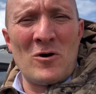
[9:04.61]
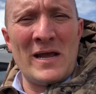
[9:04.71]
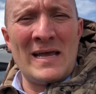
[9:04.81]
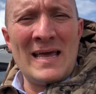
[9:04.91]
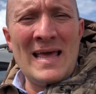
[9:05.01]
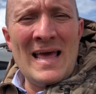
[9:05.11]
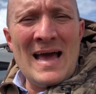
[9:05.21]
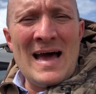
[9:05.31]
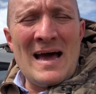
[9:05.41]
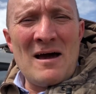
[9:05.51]
morning
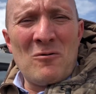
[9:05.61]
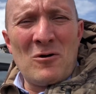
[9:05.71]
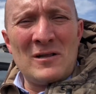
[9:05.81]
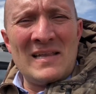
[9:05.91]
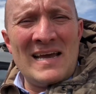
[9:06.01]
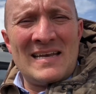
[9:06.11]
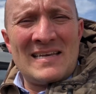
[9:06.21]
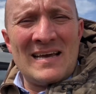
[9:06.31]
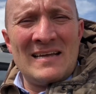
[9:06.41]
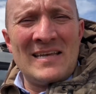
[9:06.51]
or a
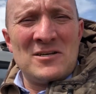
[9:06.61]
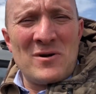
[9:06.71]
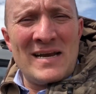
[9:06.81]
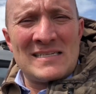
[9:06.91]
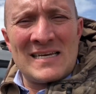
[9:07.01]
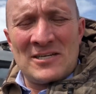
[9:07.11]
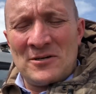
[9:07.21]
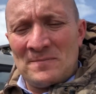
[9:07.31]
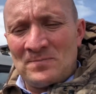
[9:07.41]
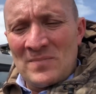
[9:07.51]
late training
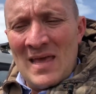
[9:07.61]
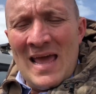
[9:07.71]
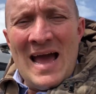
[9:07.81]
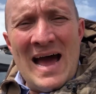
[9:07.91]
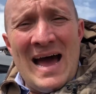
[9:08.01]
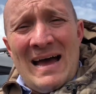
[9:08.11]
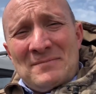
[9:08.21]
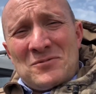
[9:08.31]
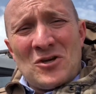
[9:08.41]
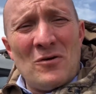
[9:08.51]
session.
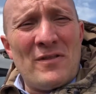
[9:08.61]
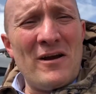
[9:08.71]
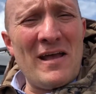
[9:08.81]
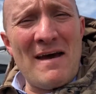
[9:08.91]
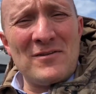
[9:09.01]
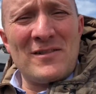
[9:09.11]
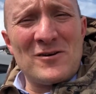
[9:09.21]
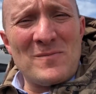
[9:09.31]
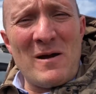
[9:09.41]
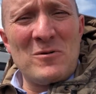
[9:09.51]
So there you have it.
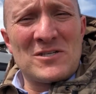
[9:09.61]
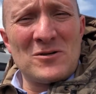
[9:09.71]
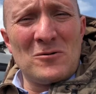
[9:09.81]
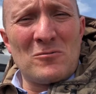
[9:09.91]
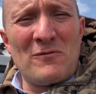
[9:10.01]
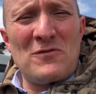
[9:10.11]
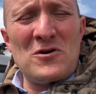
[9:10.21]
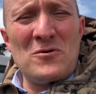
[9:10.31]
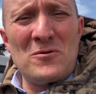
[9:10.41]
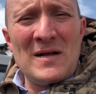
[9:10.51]
There's my whistle
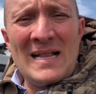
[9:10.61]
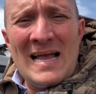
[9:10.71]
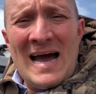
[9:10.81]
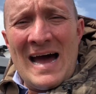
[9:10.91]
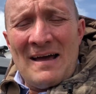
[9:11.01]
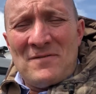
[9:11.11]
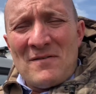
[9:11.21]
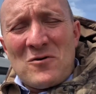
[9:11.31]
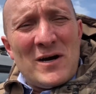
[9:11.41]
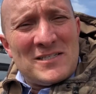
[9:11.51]
review. If
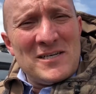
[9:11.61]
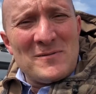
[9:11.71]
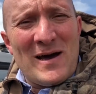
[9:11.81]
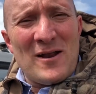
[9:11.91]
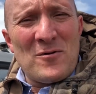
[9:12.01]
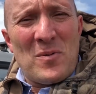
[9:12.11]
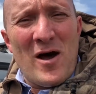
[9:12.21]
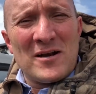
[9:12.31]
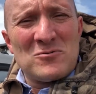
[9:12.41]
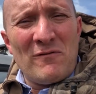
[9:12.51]
you have questions about other
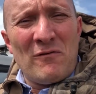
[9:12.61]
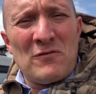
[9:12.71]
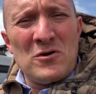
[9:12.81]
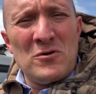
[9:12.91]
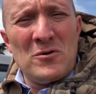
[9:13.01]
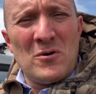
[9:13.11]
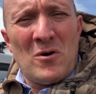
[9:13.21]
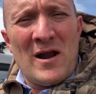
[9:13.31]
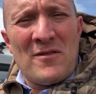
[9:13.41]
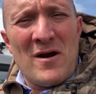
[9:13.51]
products we've reviewed
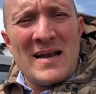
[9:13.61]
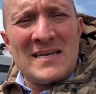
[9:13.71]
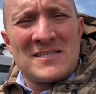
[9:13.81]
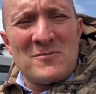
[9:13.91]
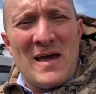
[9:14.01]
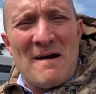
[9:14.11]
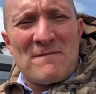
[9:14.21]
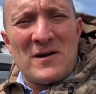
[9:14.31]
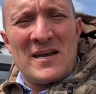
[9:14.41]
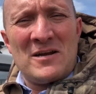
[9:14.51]
or other ideas that we
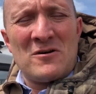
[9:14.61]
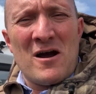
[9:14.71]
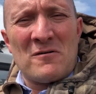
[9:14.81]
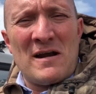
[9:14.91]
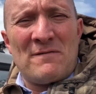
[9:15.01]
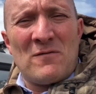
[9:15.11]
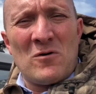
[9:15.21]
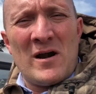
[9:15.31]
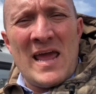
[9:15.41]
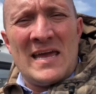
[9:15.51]
have for getting your dog ready
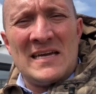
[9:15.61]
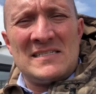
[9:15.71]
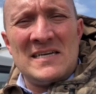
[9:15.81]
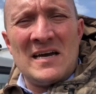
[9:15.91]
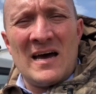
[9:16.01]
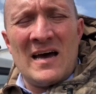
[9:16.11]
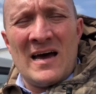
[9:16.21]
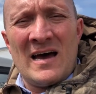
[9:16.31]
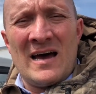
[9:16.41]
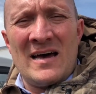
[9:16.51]
for an AKC
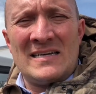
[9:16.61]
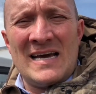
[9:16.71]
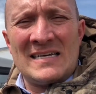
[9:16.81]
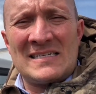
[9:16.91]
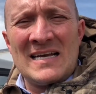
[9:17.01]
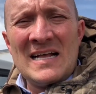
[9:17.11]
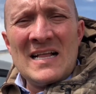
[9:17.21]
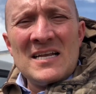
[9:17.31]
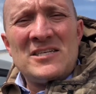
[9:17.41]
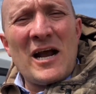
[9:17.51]
hunt test,
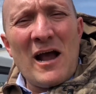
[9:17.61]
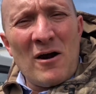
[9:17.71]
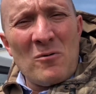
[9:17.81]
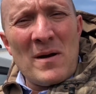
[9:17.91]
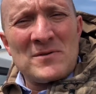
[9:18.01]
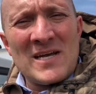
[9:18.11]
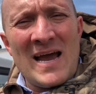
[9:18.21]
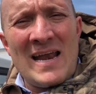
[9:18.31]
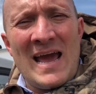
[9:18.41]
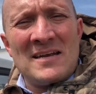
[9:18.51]
check out our
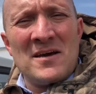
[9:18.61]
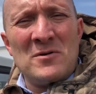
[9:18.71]
website at